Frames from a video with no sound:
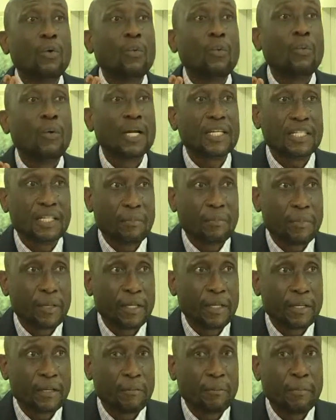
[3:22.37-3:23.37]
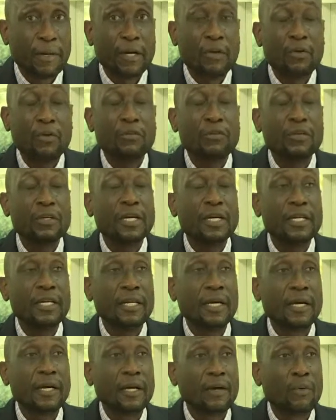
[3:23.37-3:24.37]
what happened? Bank of
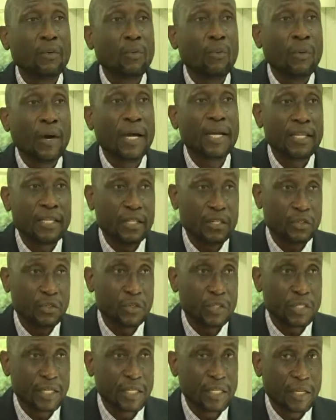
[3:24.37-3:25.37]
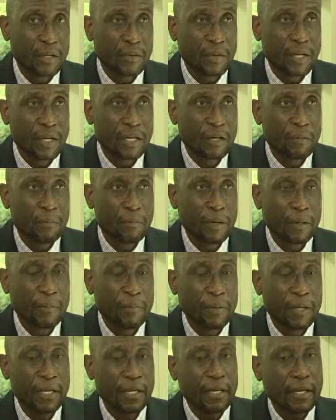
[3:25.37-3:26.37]
Uganda, why didn't you tell the Ugandan
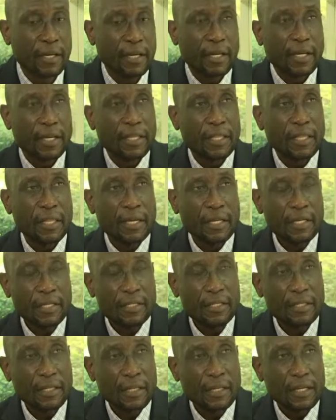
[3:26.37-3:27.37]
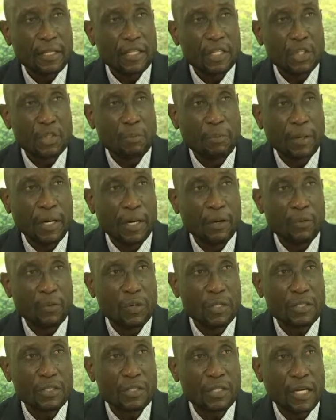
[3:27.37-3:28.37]
public that this bank
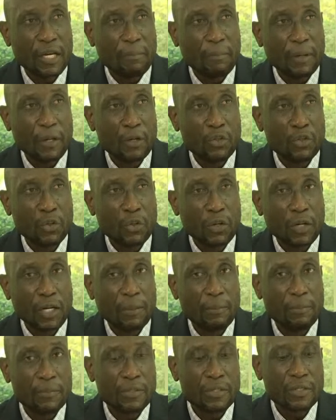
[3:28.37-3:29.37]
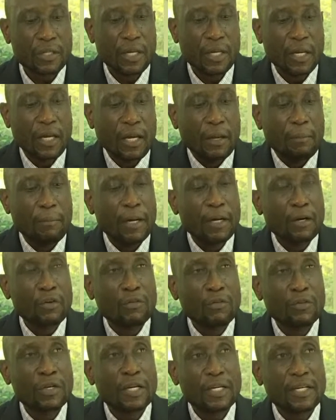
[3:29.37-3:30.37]
was about to collapse? Bank
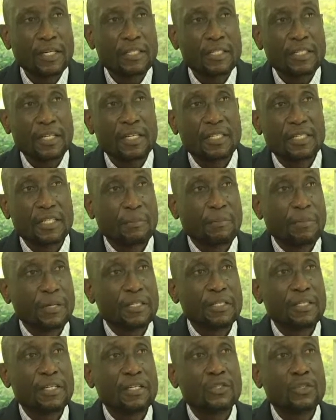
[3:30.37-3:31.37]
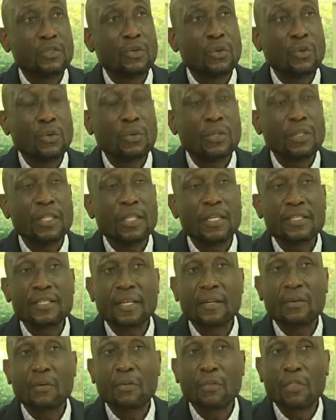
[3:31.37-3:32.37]
of Uganda stands up and says, no, there's
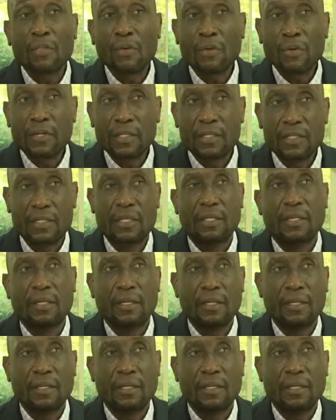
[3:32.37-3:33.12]
an authority